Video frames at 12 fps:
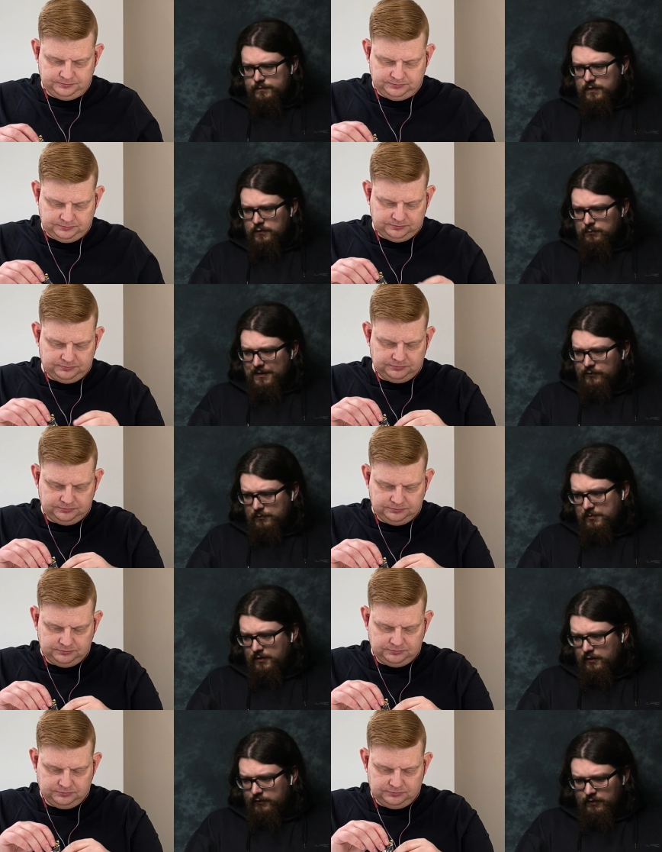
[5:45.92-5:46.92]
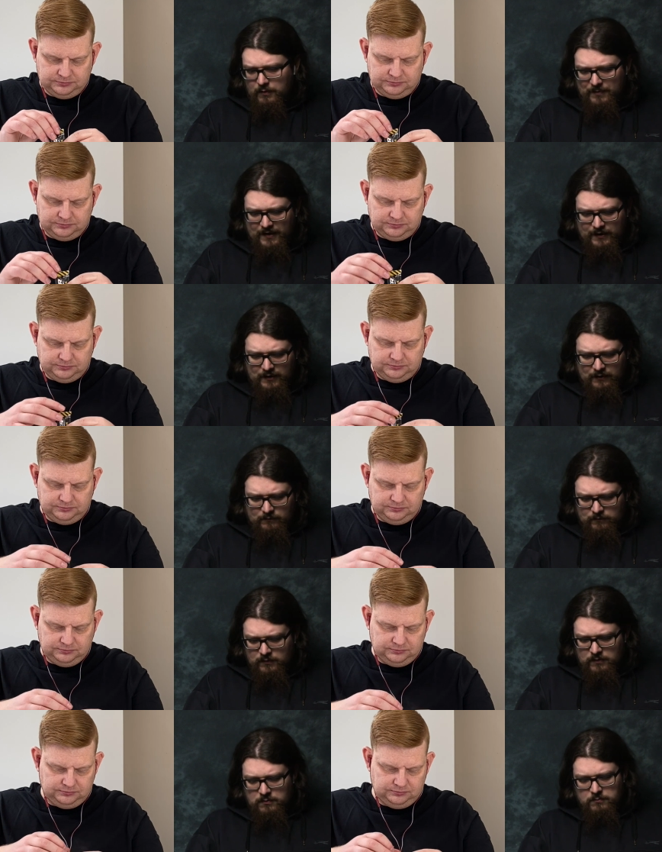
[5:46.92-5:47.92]
Speaker 1: Smells of banana in the packet.
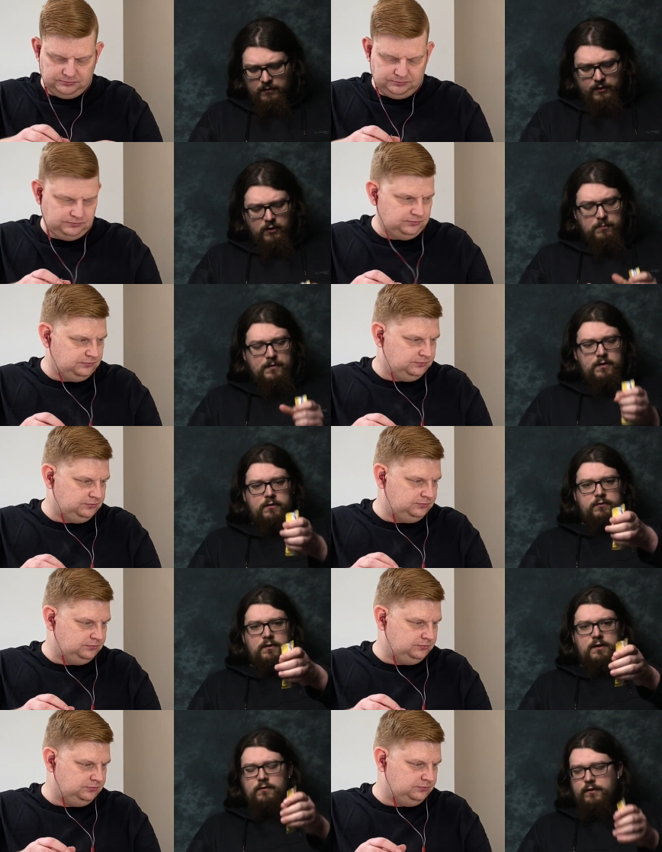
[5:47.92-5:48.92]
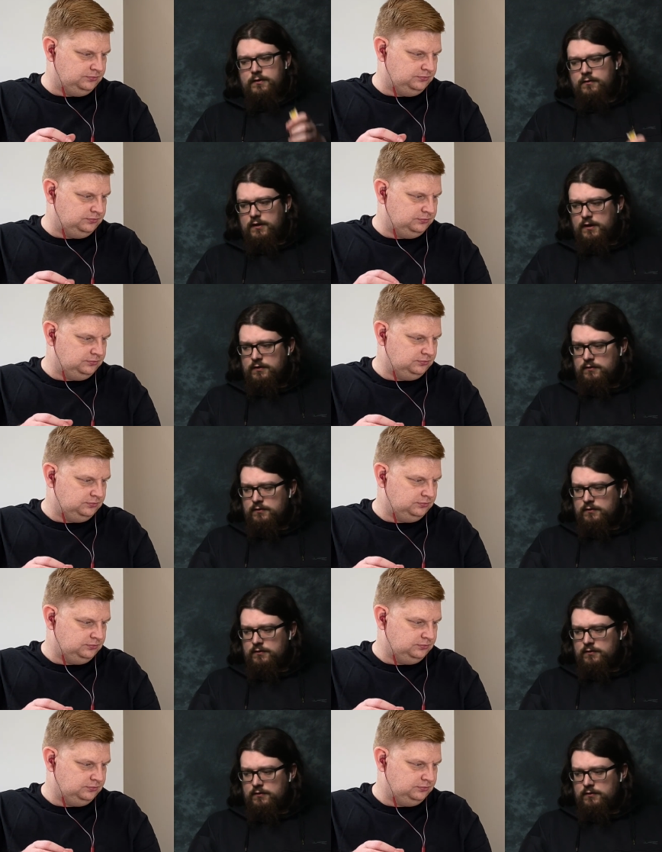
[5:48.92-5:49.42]
Mine opened nice and easily today.